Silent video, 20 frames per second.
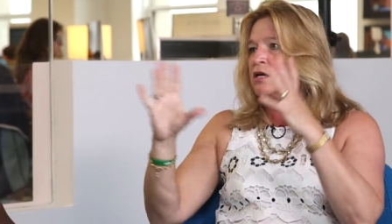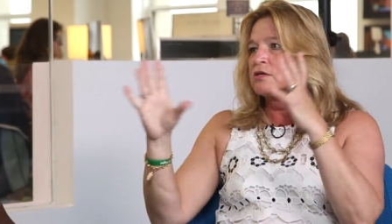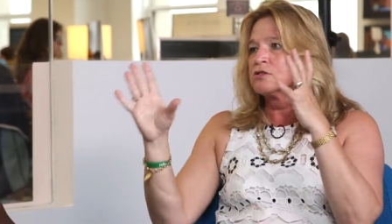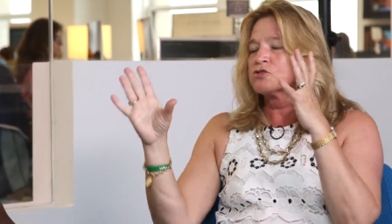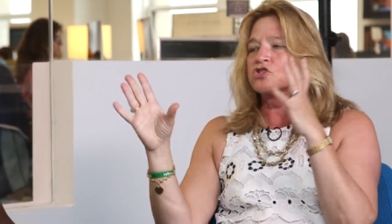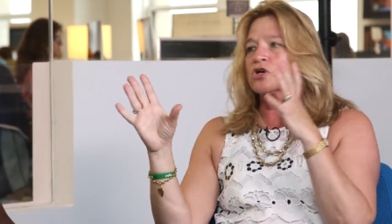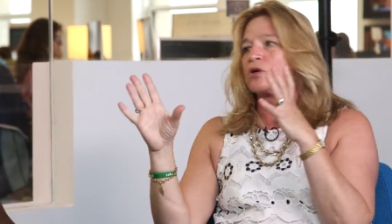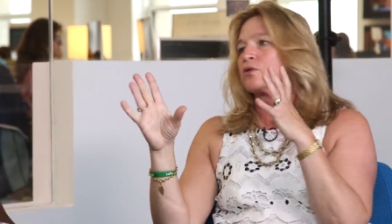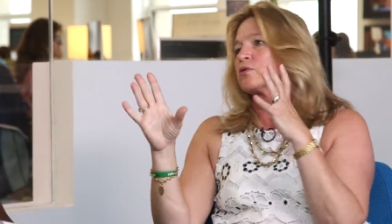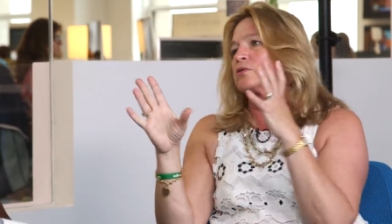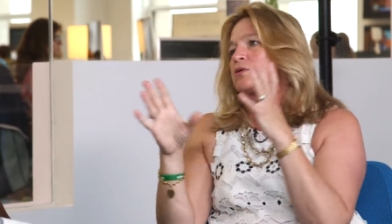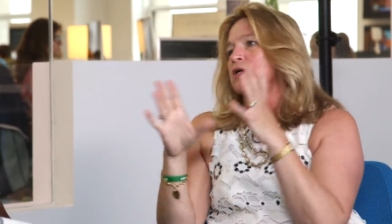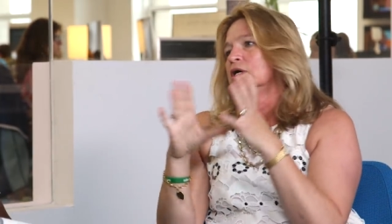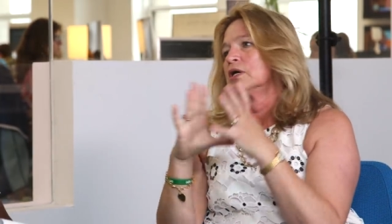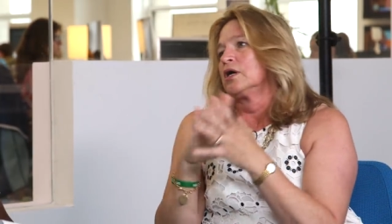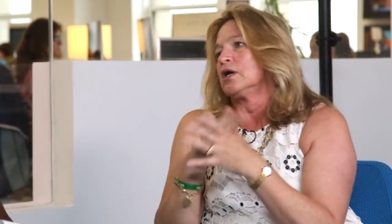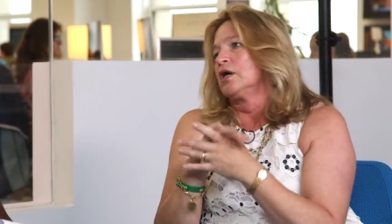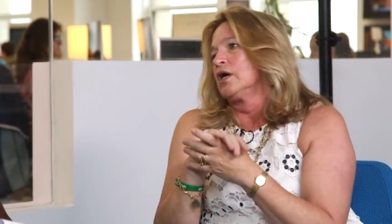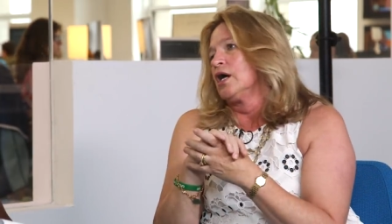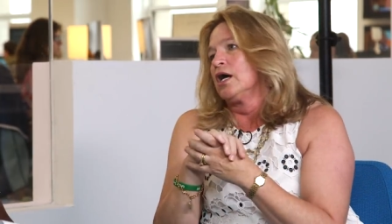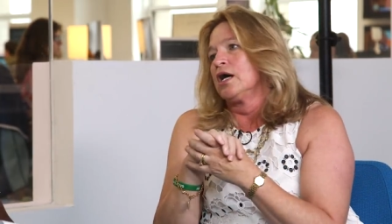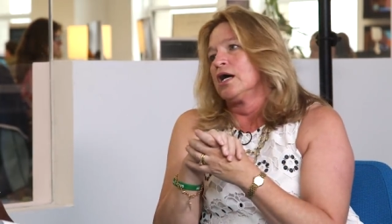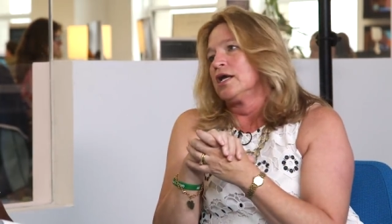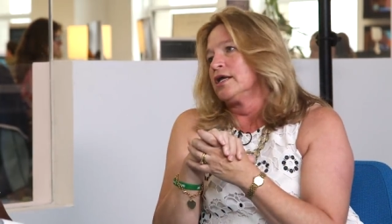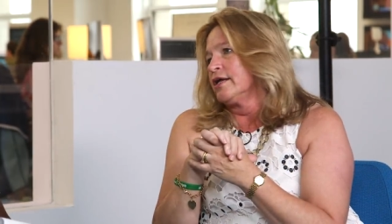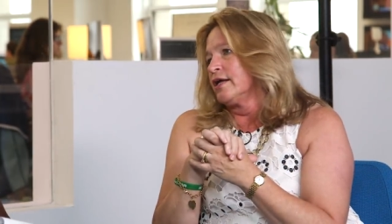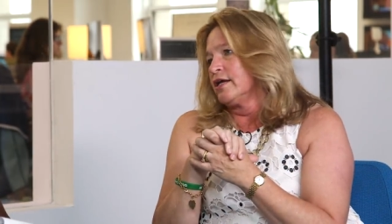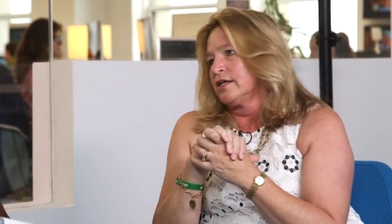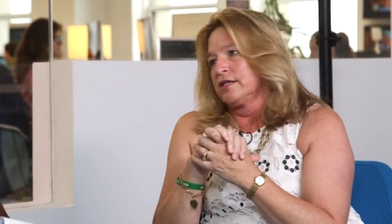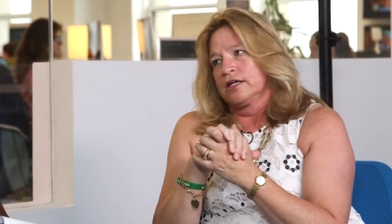It's not so, the Millennium Falcon
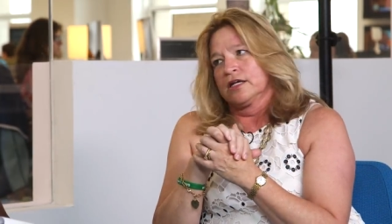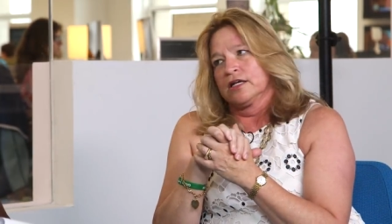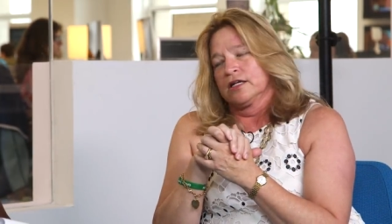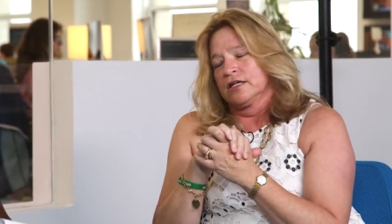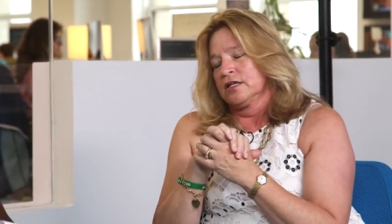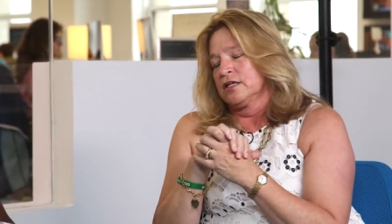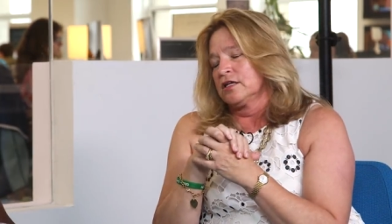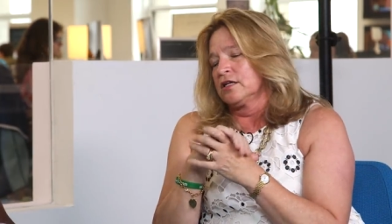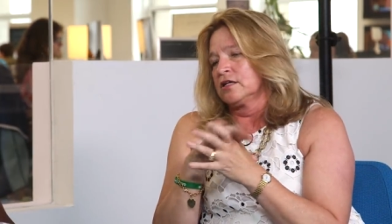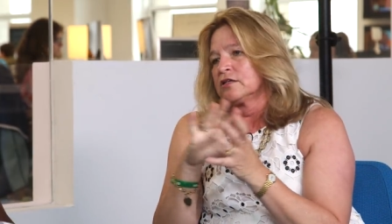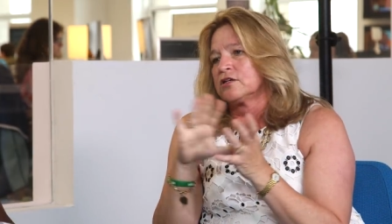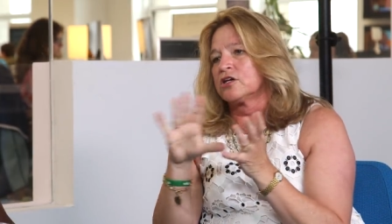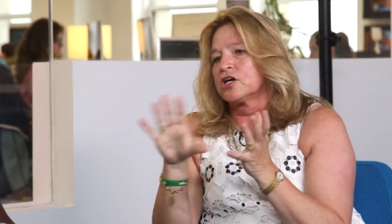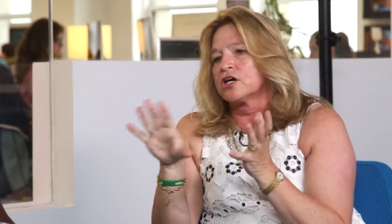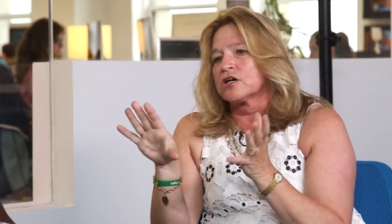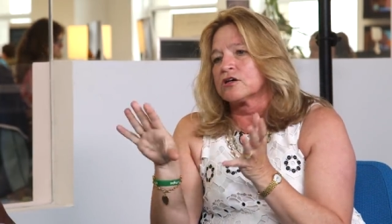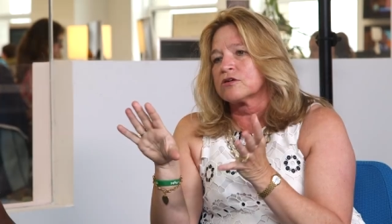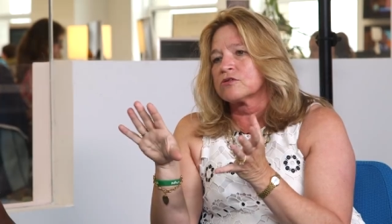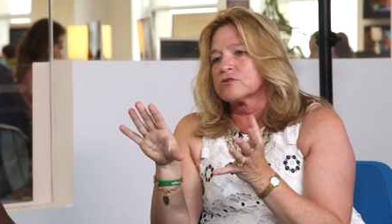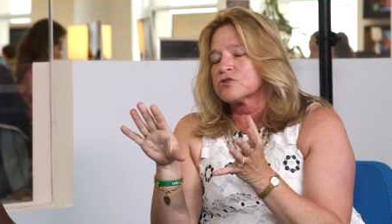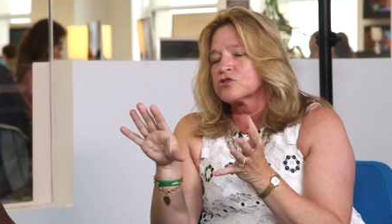who can right. just... No.